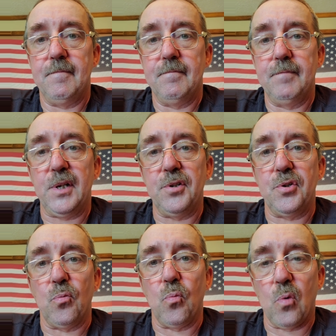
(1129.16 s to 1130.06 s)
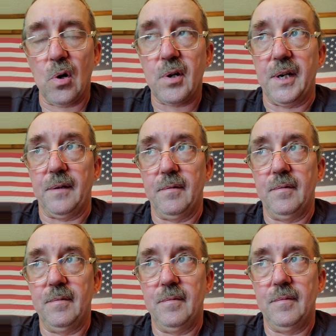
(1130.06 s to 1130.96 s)
Because you're working
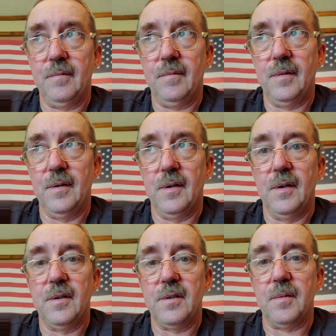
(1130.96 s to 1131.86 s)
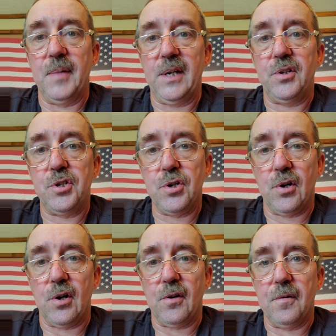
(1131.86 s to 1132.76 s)
to make
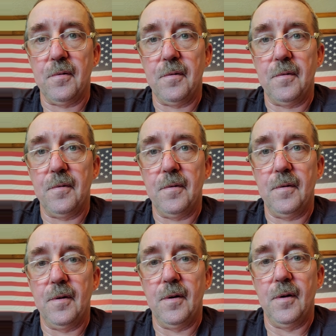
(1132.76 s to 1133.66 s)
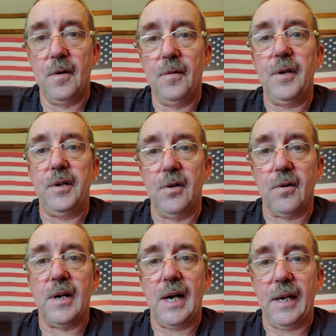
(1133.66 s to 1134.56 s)
sure that
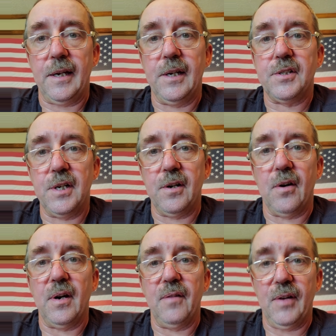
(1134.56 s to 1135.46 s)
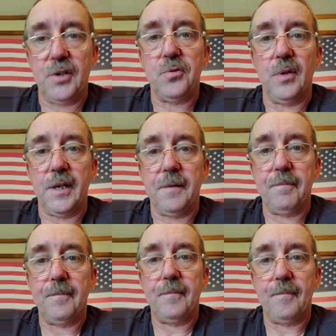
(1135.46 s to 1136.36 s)
your guy gets in there eventually.
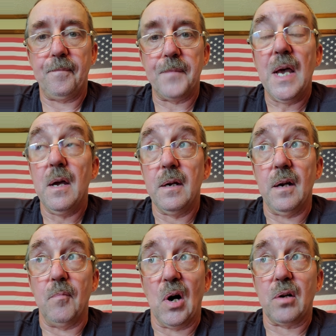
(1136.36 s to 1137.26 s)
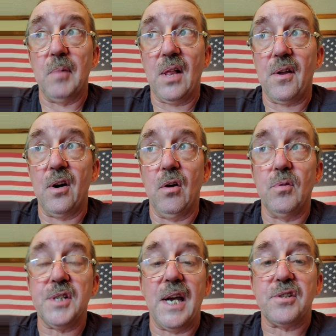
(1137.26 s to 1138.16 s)
Now, Mark Molinaro
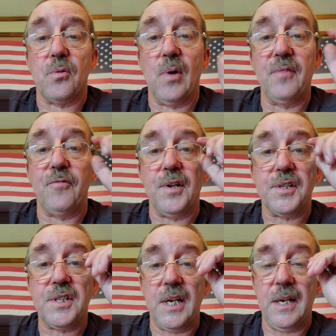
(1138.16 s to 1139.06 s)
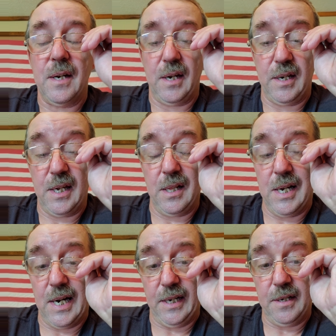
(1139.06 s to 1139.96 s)
was asked to run for this seat, and he
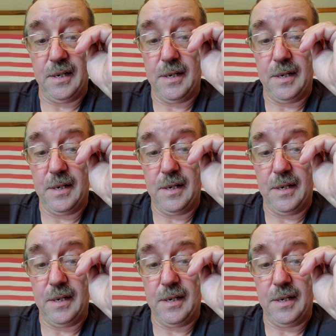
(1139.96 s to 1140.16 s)
declined.